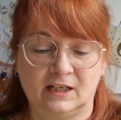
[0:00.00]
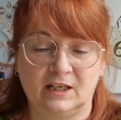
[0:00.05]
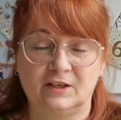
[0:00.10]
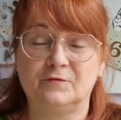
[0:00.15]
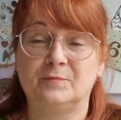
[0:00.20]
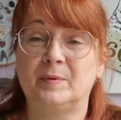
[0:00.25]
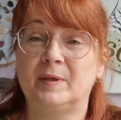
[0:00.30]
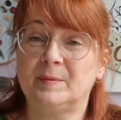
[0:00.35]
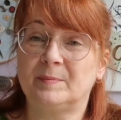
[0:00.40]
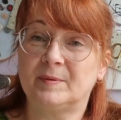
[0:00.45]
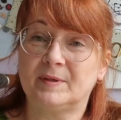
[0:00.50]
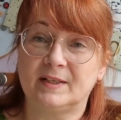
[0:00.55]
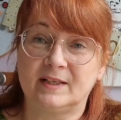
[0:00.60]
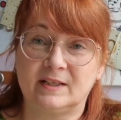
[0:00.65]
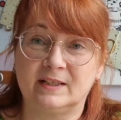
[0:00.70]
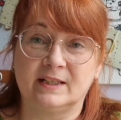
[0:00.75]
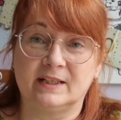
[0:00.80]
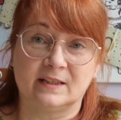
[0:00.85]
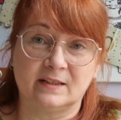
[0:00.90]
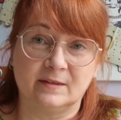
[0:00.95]
If people
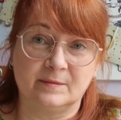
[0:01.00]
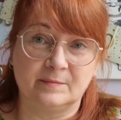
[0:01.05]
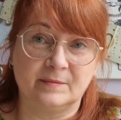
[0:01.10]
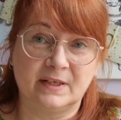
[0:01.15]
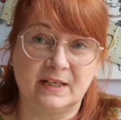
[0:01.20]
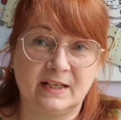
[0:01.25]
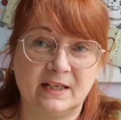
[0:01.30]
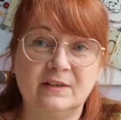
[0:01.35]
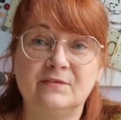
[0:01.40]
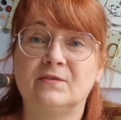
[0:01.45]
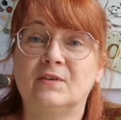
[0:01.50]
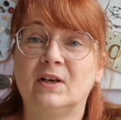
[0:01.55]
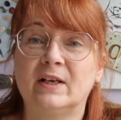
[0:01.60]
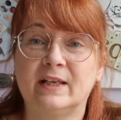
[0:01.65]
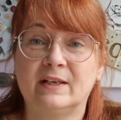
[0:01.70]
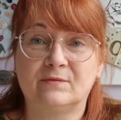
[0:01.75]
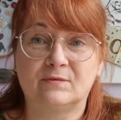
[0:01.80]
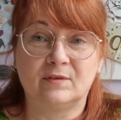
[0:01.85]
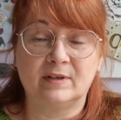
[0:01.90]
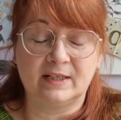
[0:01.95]
like them, and if I
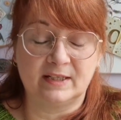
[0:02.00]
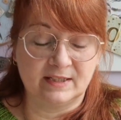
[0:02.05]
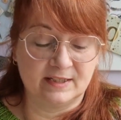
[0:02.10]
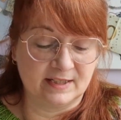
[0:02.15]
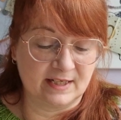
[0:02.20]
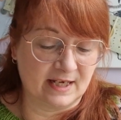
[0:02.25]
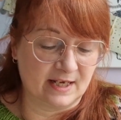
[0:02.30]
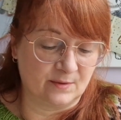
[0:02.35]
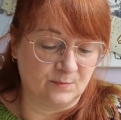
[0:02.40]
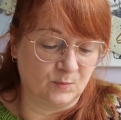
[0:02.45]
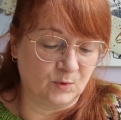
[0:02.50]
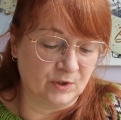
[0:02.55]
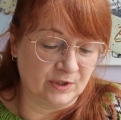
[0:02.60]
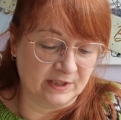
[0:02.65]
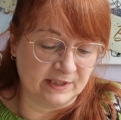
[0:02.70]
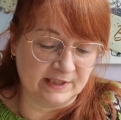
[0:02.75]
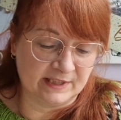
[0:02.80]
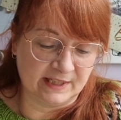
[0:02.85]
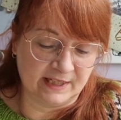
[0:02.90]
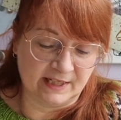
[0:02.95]
have written down
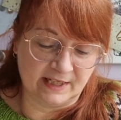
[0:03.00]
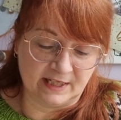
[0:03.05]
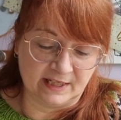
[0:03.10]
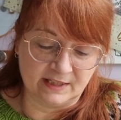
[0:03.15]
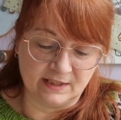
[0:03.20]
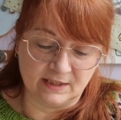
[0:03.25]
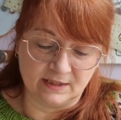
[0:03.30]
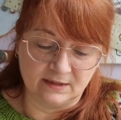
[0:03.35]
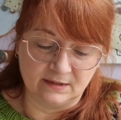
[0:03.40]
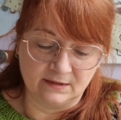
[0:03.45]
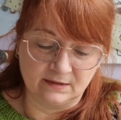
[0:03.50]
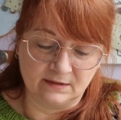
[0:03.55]
what I did,